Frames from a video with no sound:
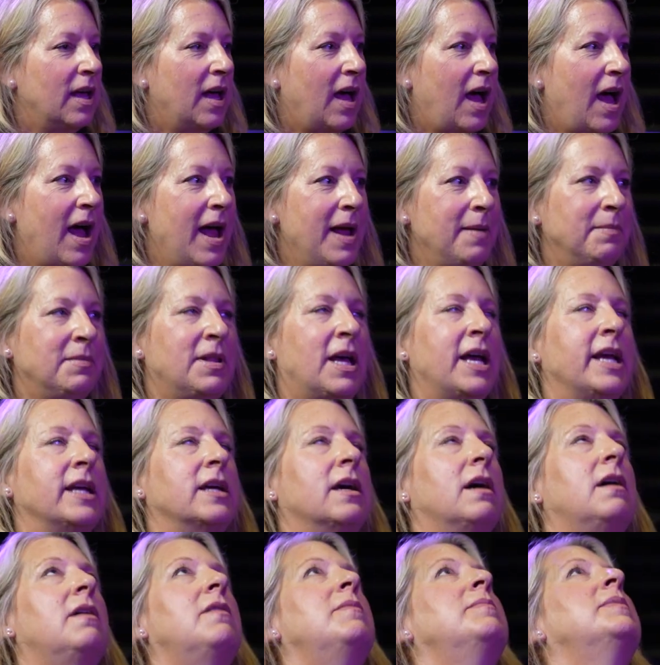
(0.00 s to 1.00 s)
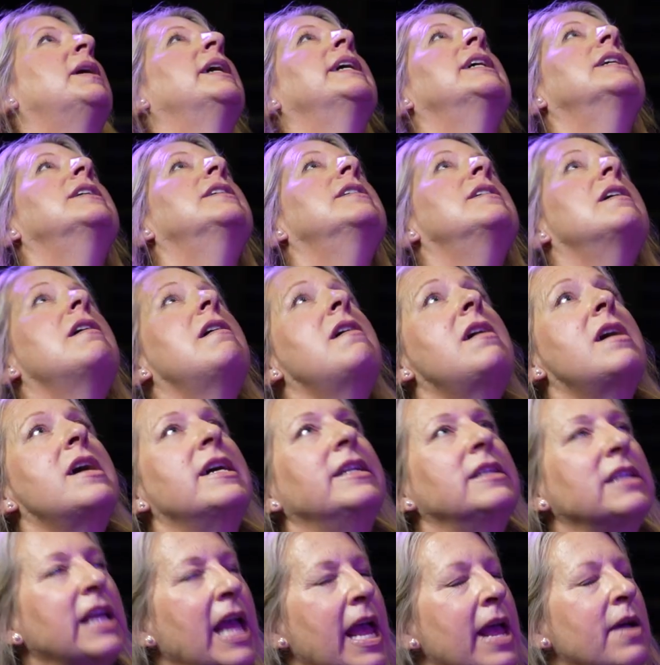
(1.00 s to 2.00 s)
I'm like, oh my
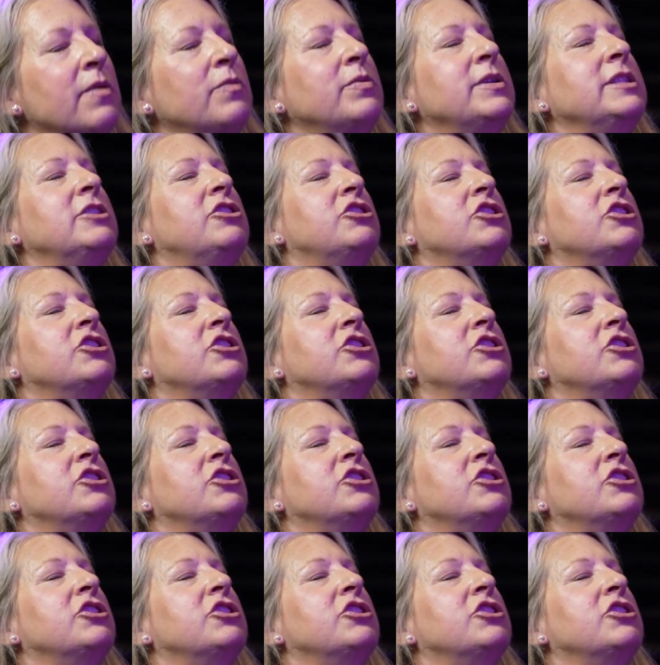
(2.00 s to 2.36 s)
God, can't we